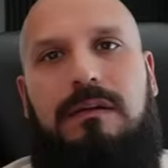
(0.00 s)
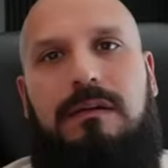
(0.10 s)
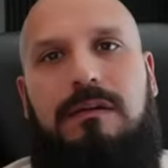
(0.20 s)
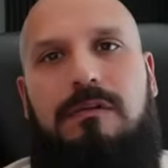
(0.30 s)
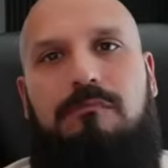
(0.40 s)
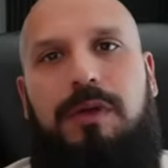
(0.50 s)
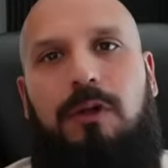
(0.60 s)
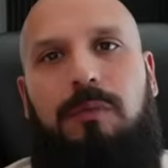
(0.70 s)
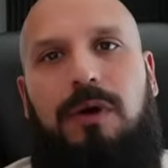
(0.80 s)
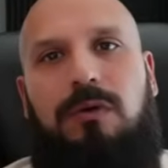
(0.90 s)

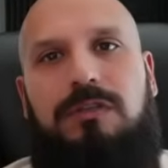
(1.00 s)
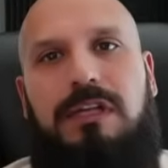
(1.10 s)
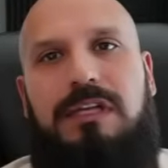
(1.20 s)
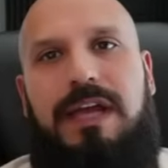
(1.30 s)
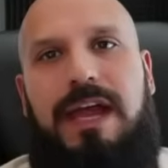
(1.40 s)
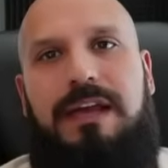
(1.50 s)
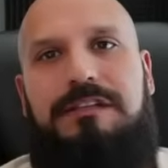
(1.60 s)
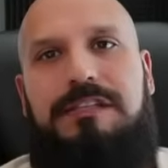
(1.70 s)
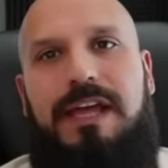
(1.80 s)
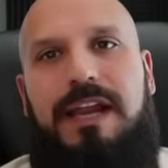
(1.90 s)
Bilbo said, has
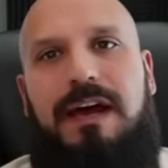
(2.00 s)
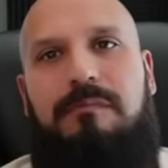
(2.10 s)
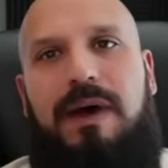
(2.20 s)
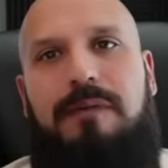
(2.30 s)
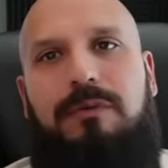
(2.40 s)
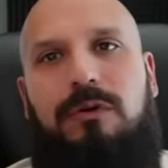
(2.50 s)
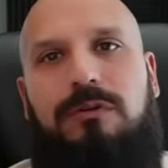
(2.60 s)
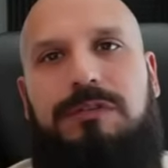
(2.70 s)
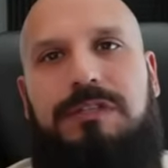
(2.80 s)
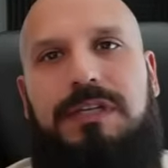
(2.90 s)
that on my
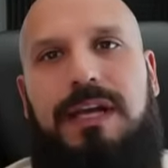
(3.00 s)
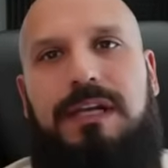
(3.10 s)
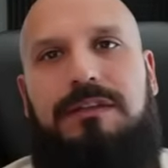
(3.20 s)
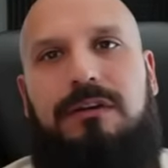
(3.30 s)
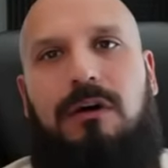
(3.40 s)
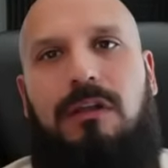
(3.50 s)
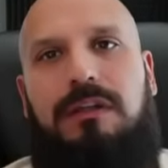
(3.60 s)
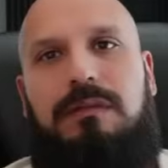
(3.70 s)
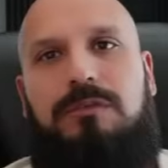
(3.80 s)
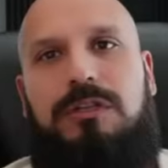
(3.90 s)
brokers today. They're calling
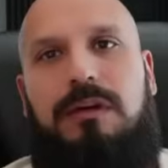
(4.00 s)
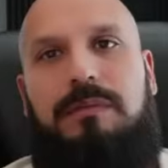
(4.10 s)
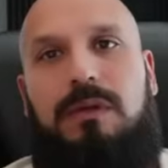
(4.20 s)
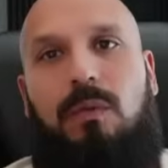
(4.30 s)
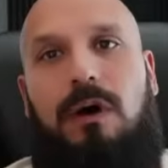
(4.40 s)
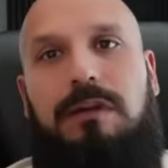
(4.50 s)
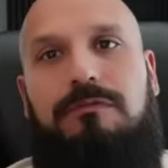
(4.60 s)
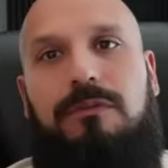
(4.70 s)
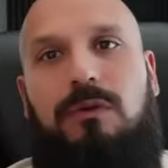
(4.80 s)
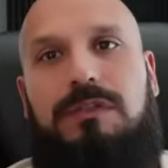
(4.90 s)
them GME 1
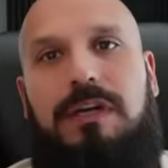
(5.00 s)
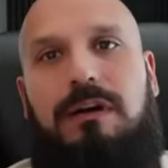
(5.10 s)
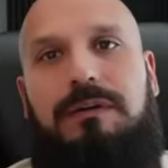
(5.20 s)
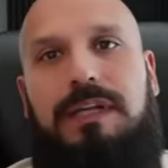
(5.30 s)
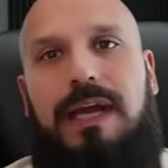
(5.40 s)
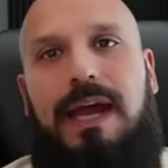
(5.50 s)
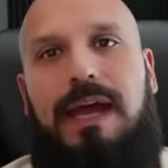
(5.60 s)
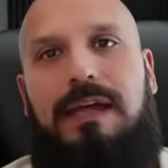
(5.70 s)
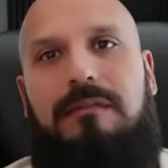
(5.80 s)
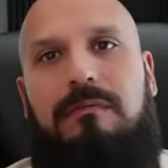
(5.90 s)
for those I already
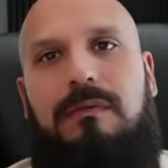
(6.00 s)
had.